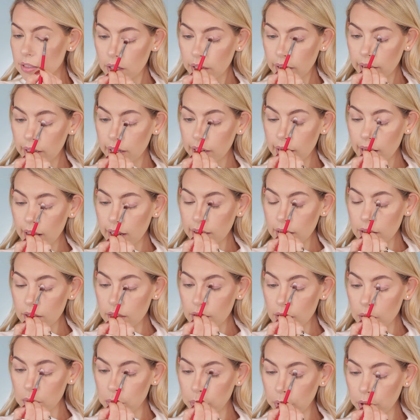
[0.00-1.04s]
And
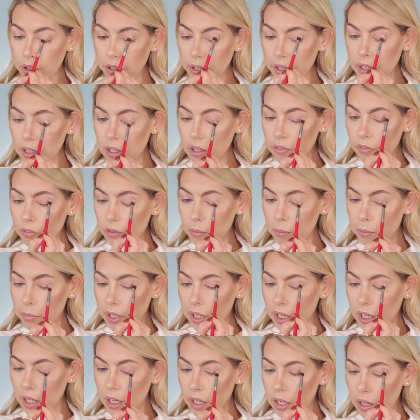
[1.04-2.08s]
anything burgundy for
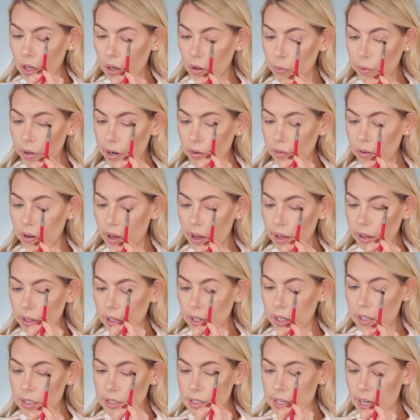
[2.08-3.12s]
me around
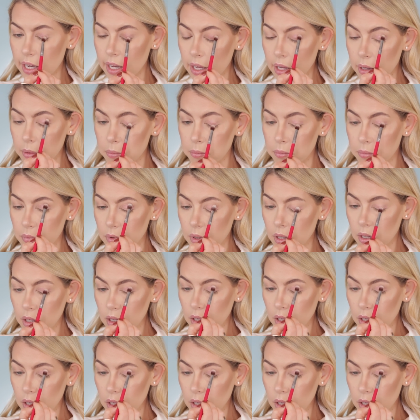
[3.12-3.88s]
holiday time